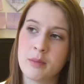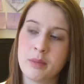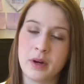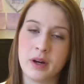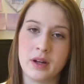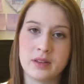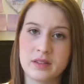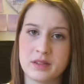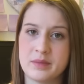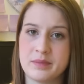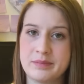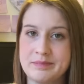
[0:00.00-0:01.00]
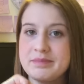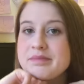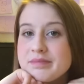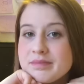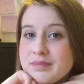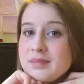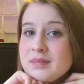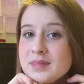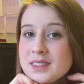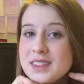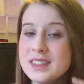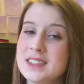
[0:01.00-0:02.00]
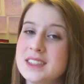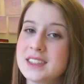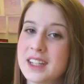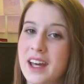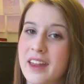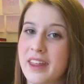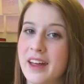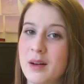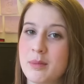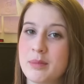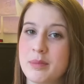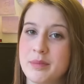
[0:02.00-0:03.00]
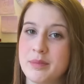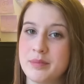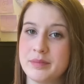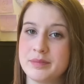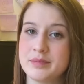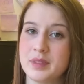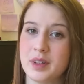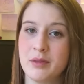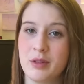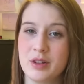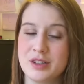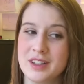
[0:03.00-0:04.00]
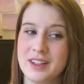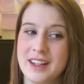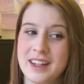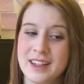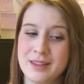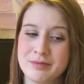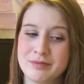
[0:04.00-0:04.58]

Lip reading: but I didn't get that, unfortunately.